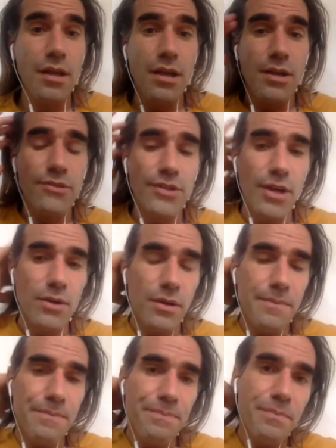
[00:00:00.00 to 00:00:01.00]

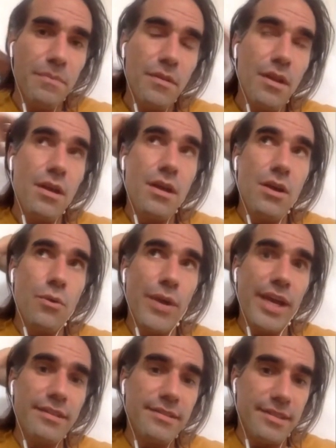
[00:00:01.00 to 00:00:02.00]
So
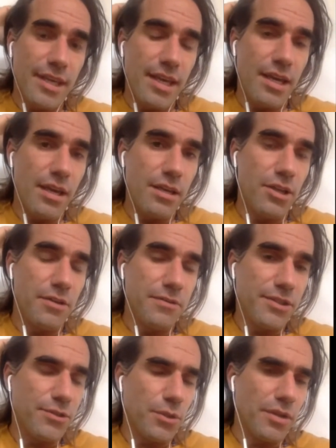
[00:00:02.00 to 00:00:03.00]
we can see, you know,
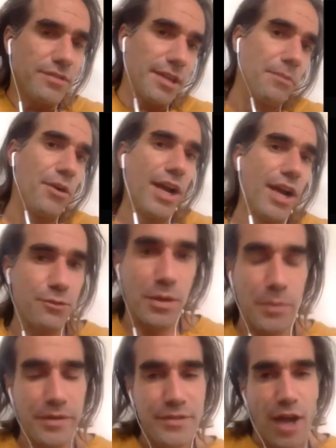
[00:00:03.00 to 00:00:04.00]
to sort of summarize
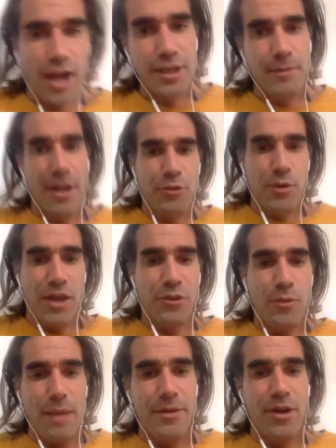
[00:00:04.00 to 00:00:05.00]
what we've talked about throughout the
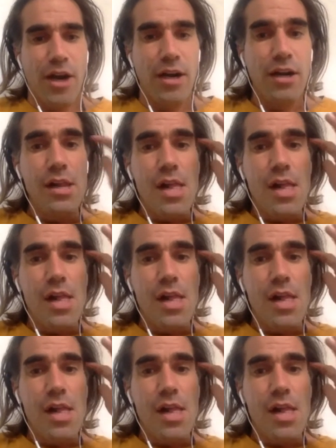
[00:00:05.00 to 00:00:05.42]
webinar,